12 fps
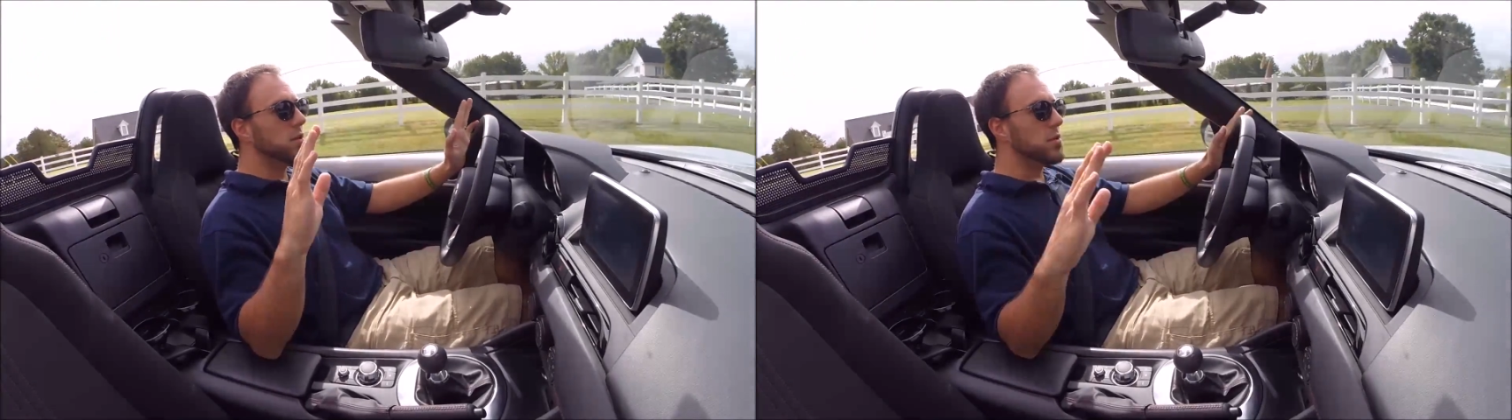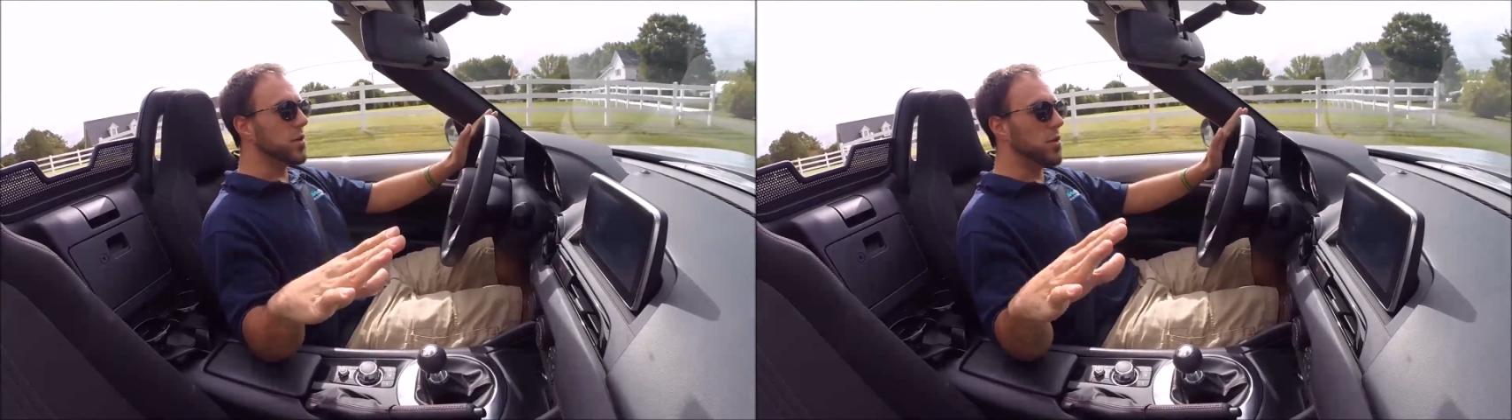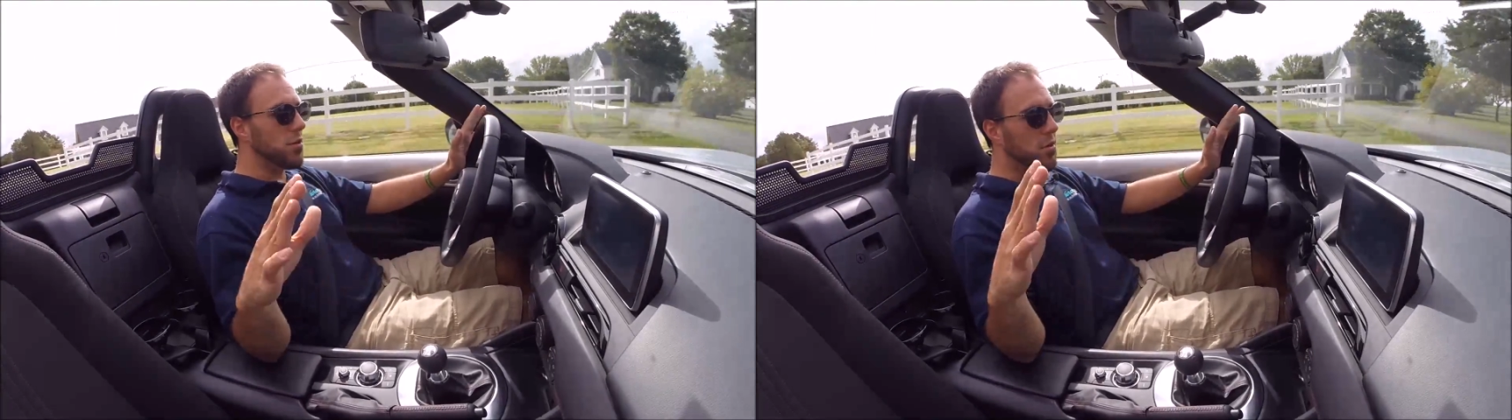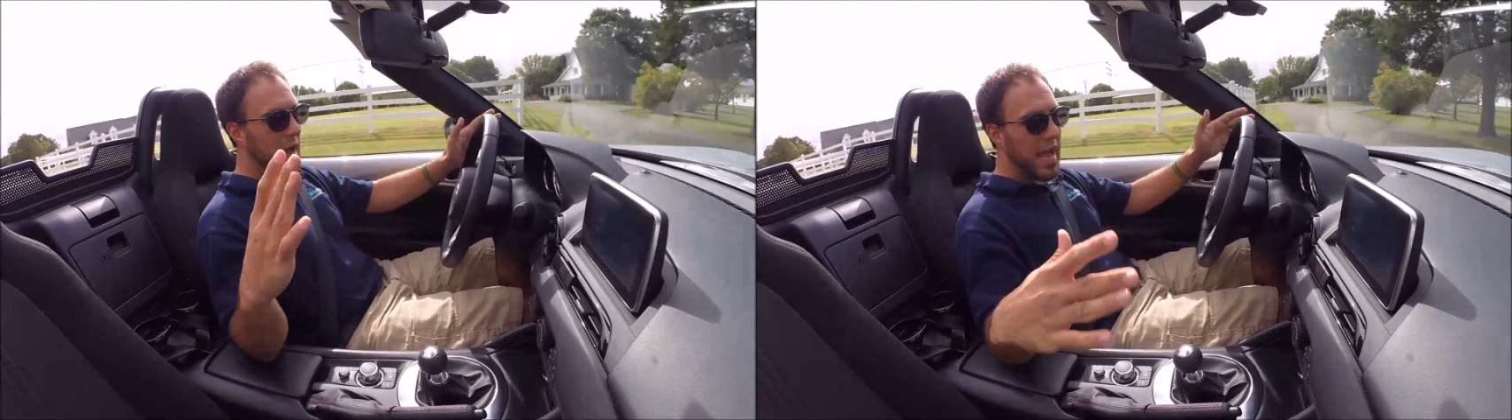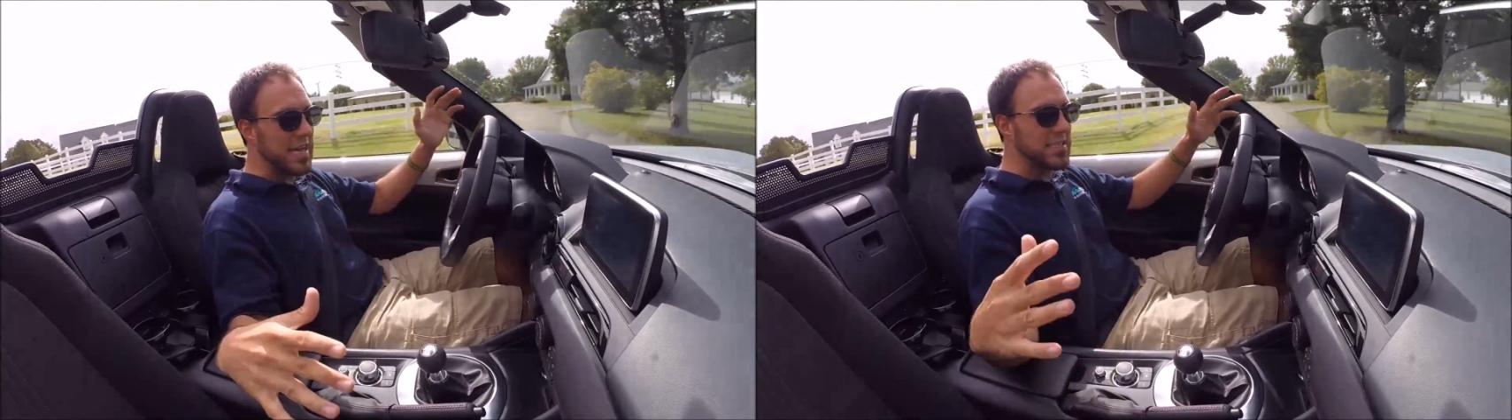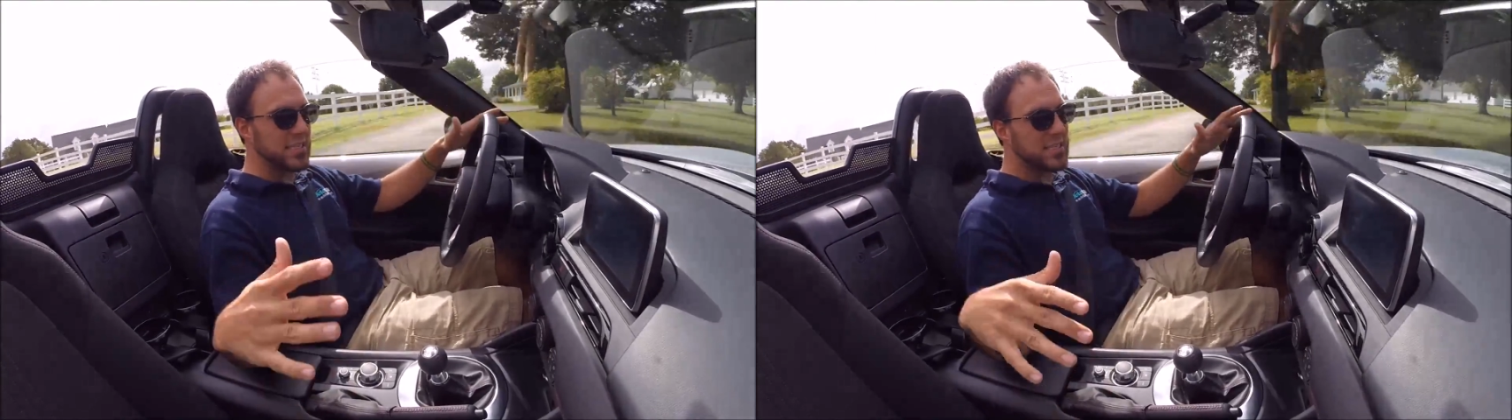So
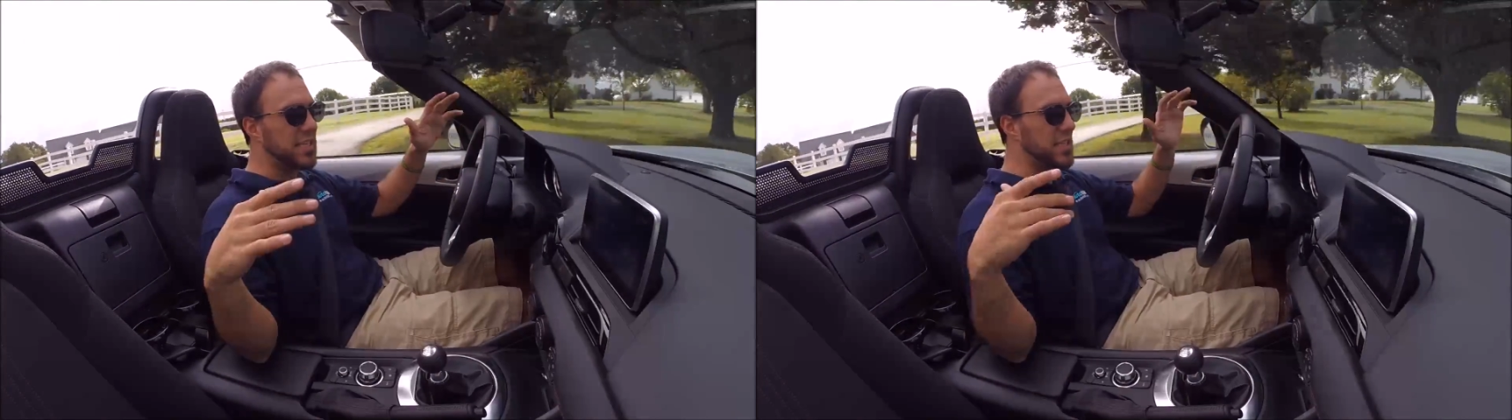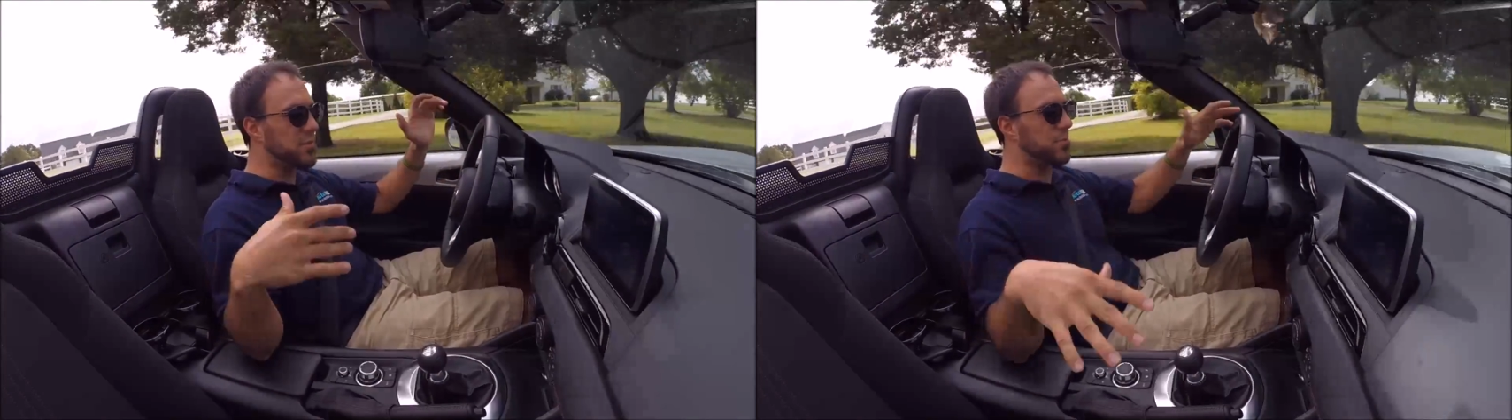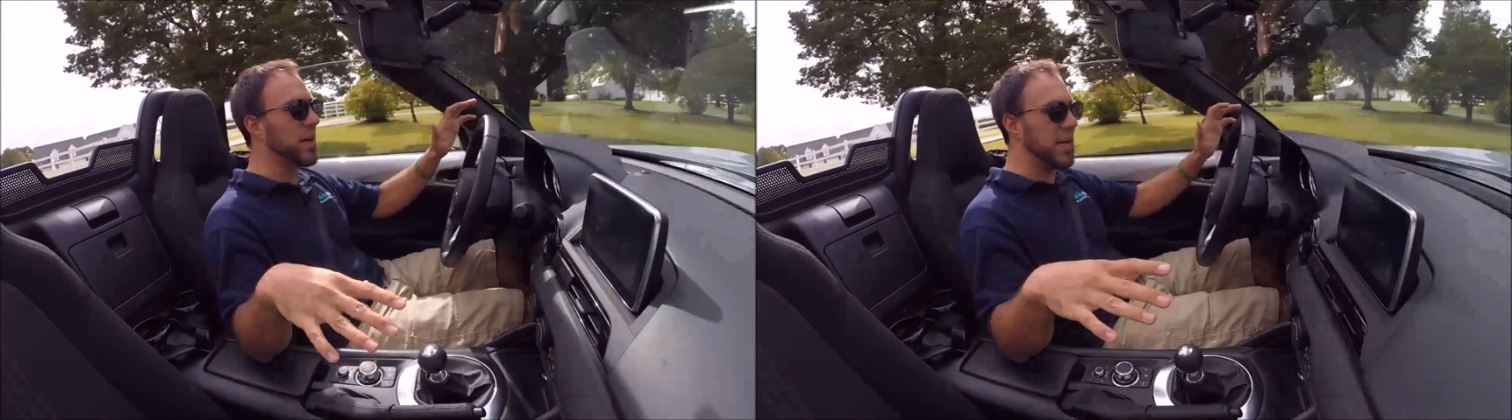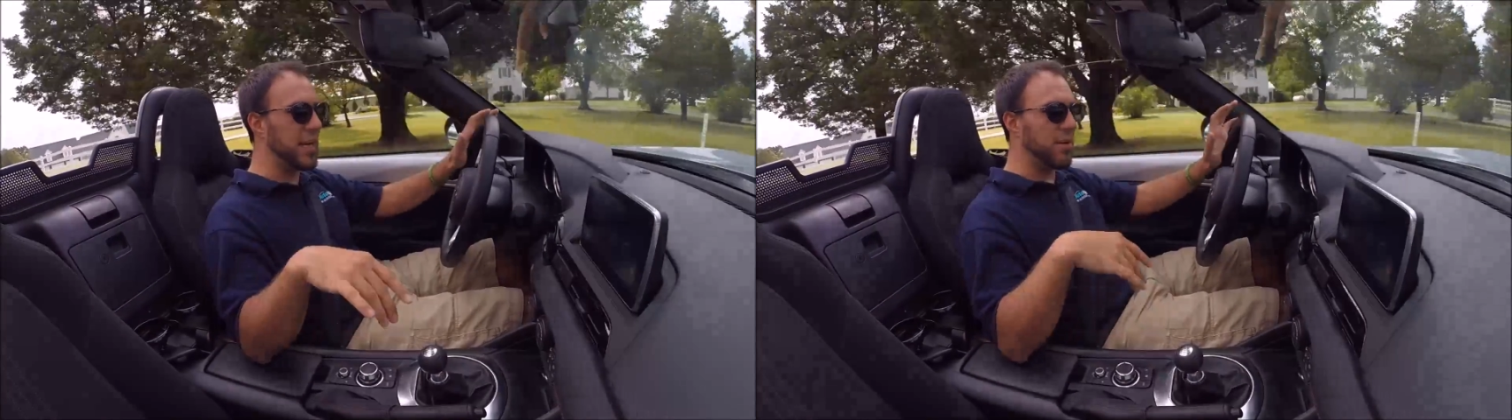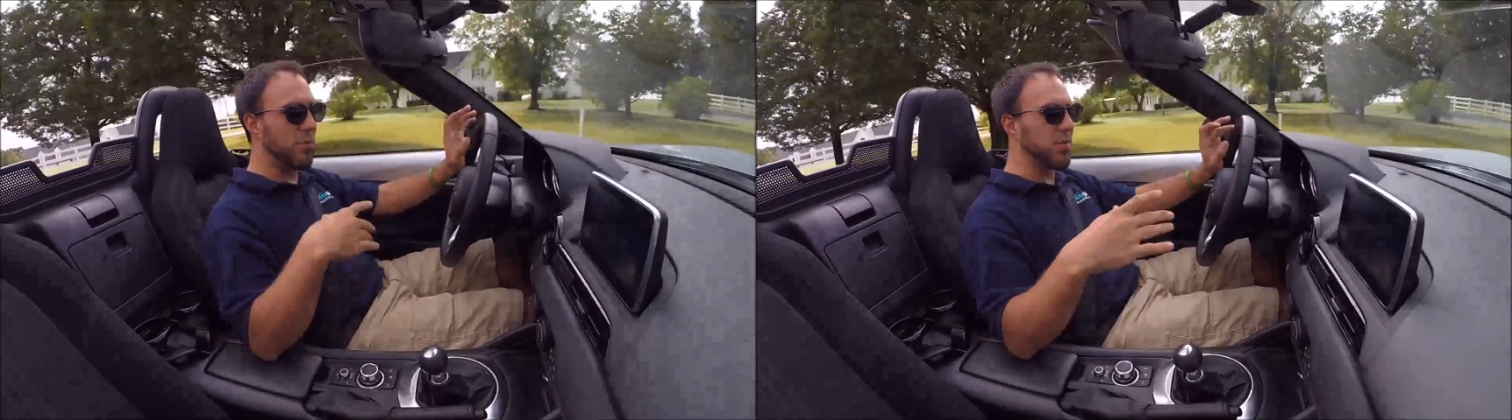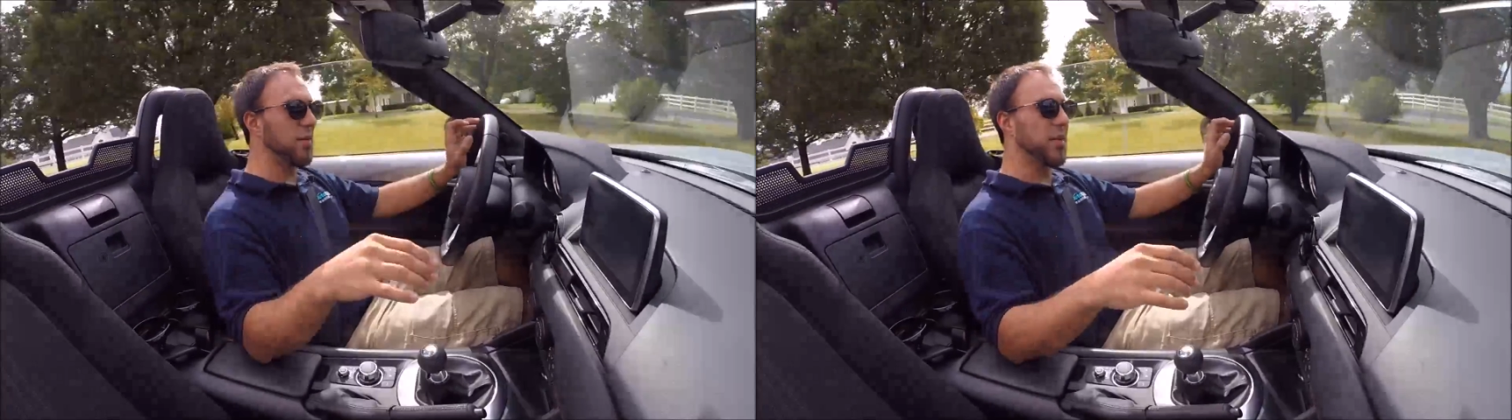as it sits right here
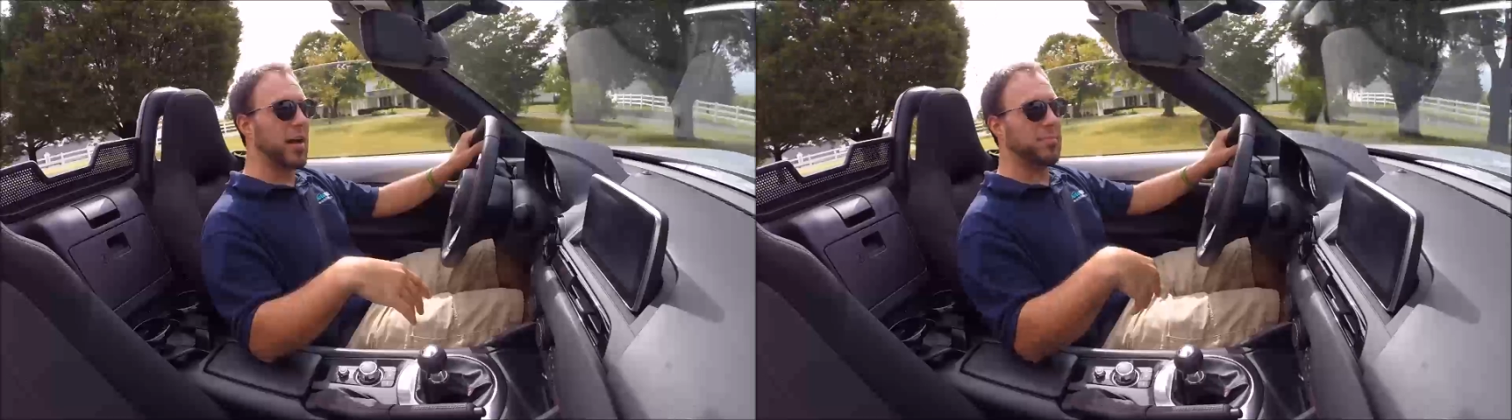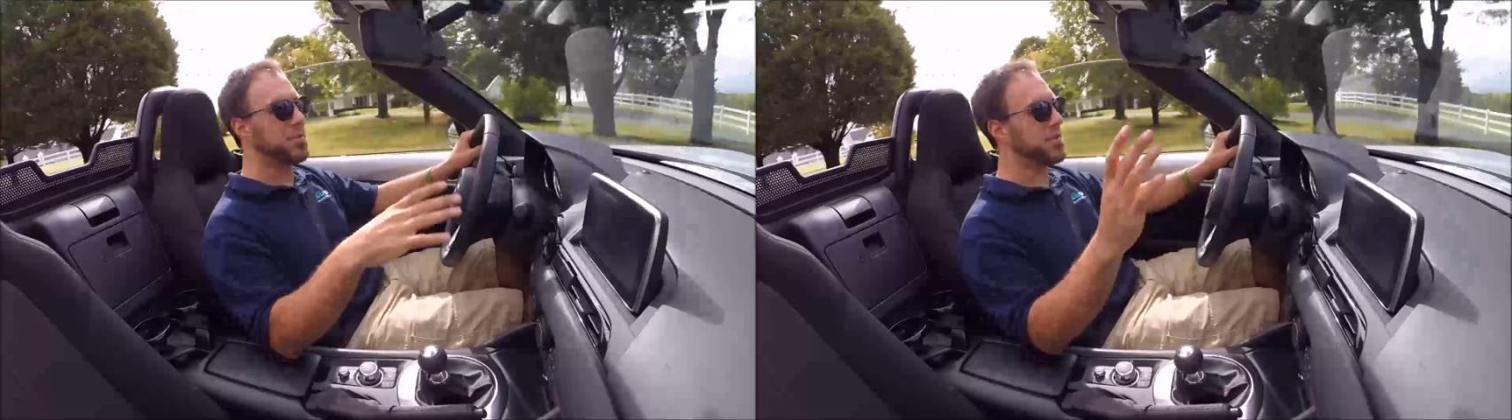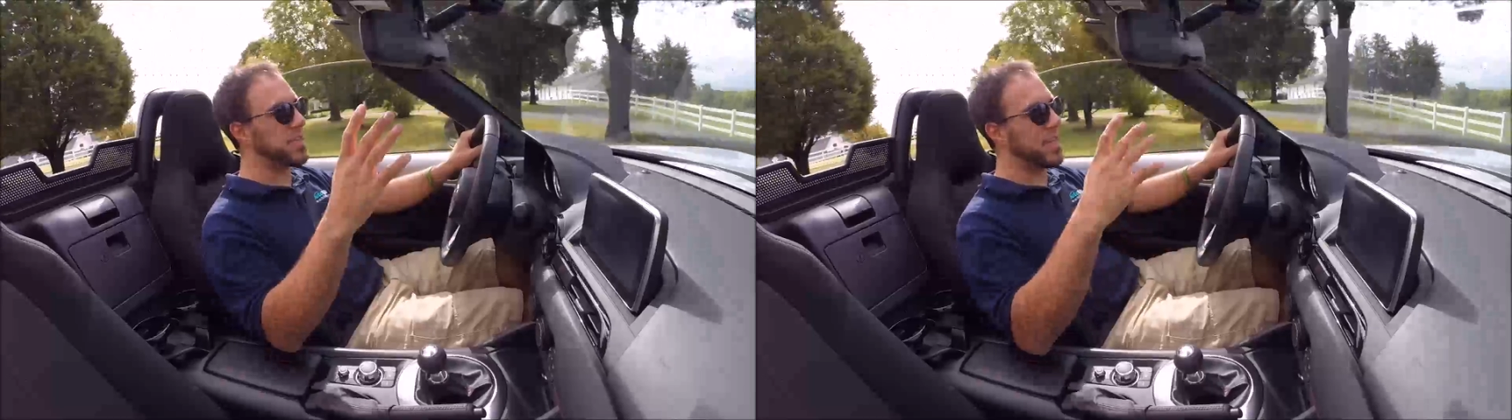with all the options,